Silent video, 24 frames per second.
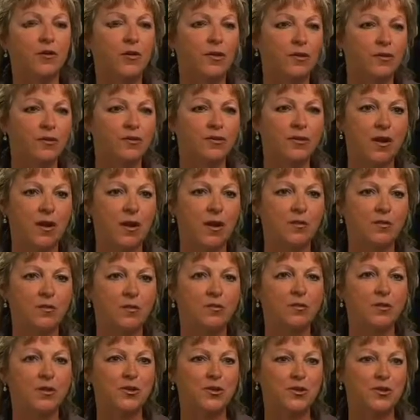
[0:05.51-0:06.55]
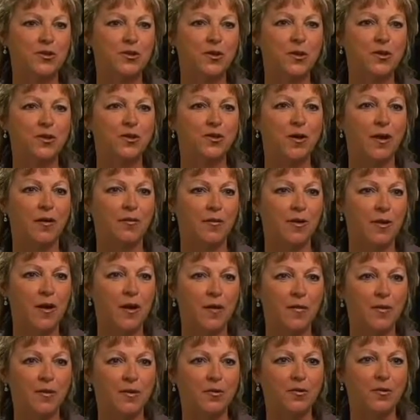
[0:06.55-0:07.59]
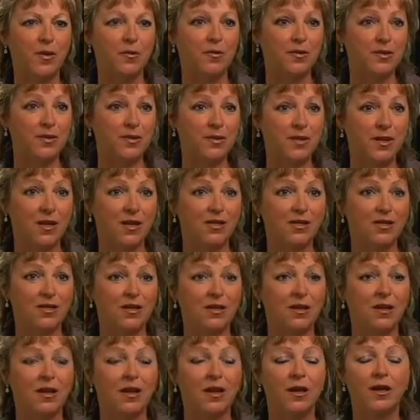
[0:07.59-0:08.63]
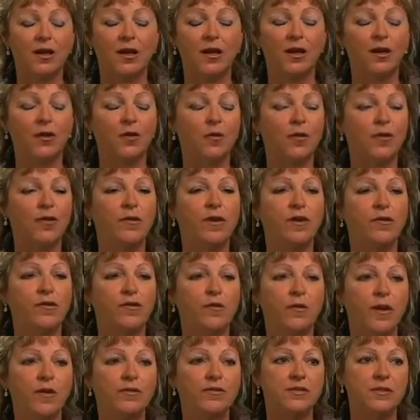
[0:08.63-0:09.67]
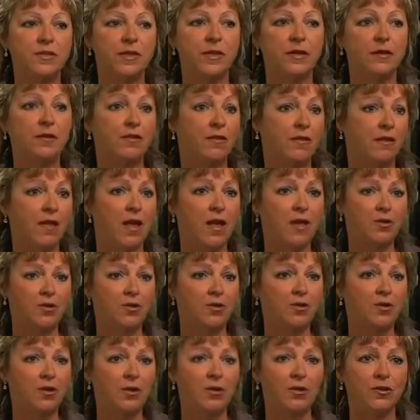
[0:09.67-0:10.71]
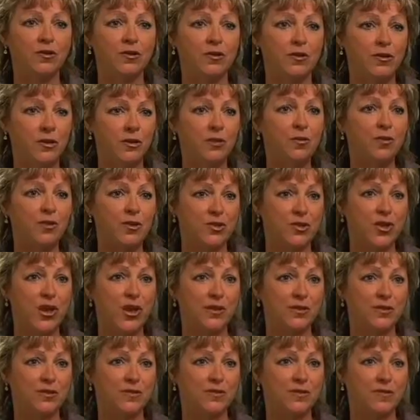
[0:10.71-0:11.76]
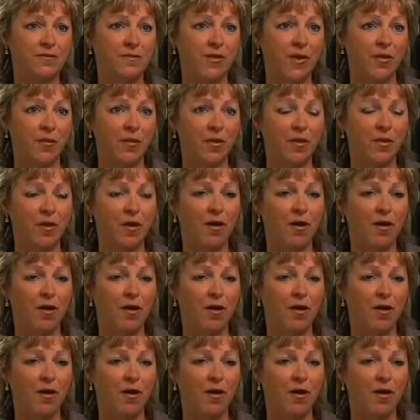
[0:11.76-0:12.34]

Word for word: critical time to be sure that you have competent representation. We, we have seen in the last two years numerous changes in family